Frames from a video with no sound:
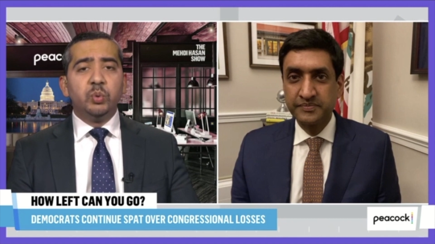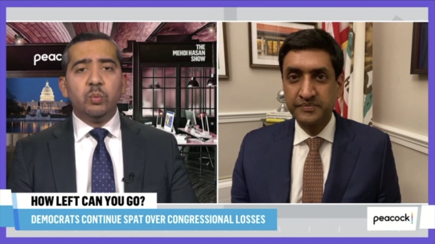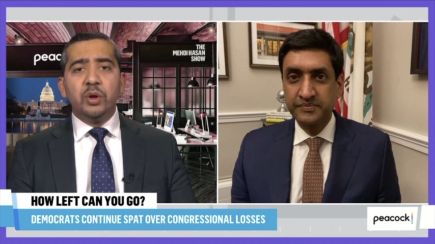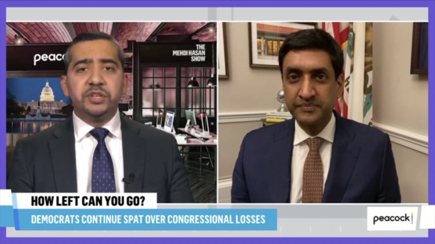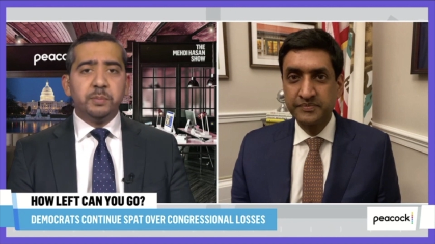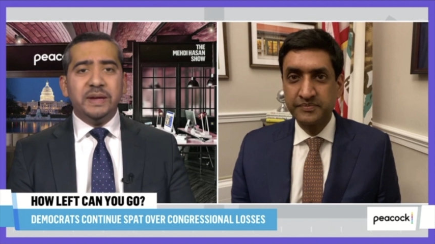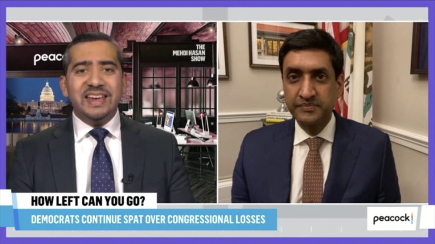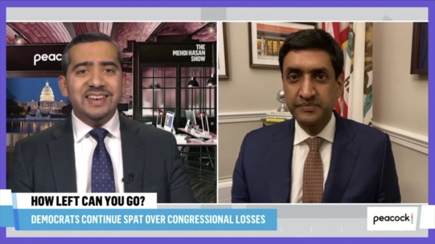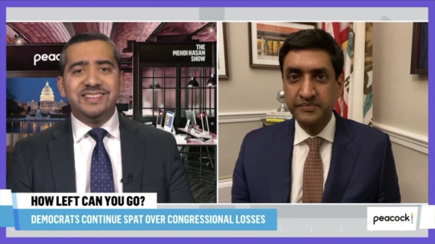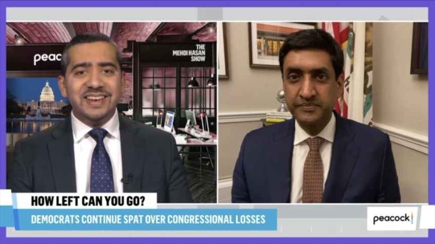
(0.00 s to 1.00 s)
Speaker 1: do we want to be
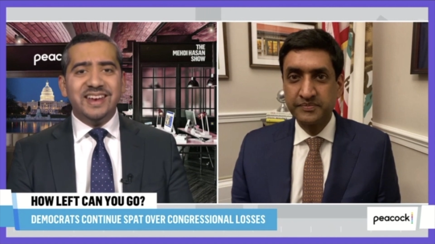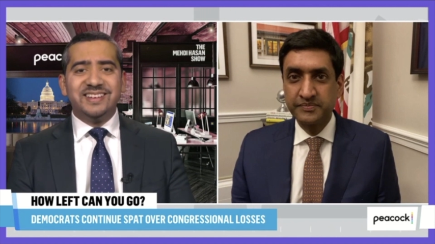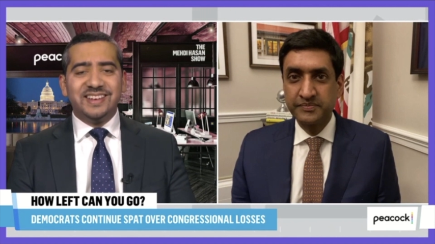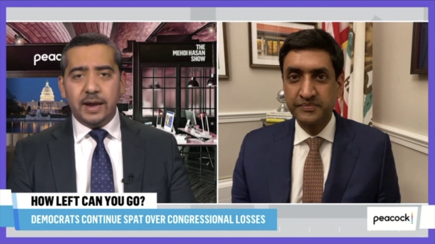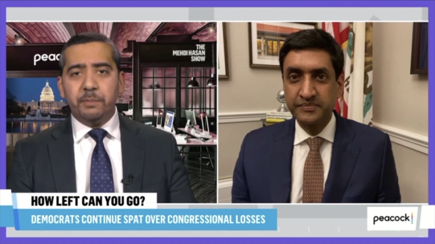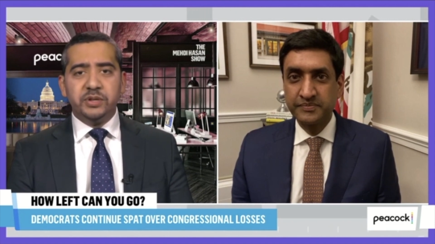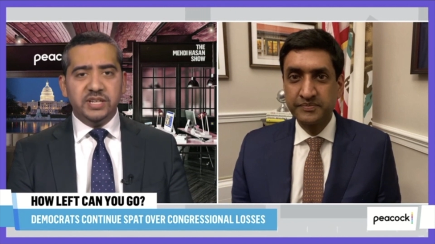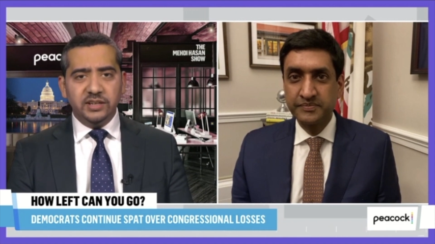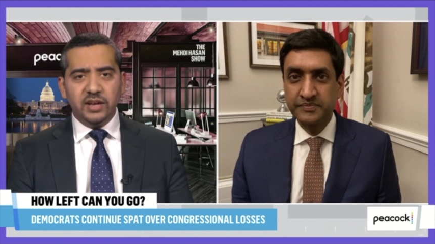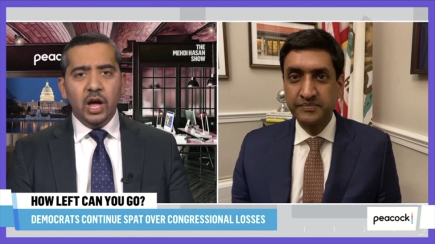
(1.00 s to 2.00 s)
internet
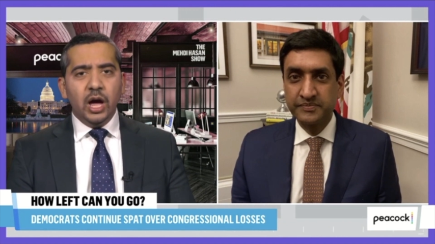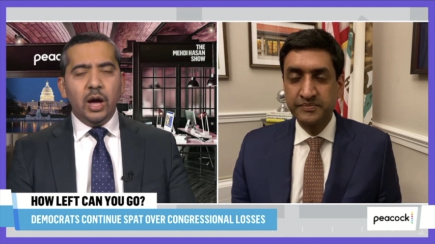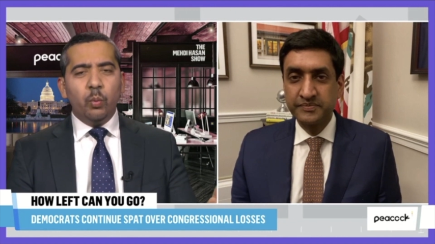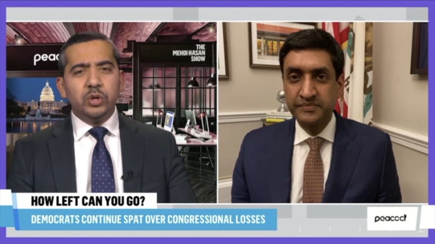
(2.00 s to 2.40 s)
celebrities?" Uh,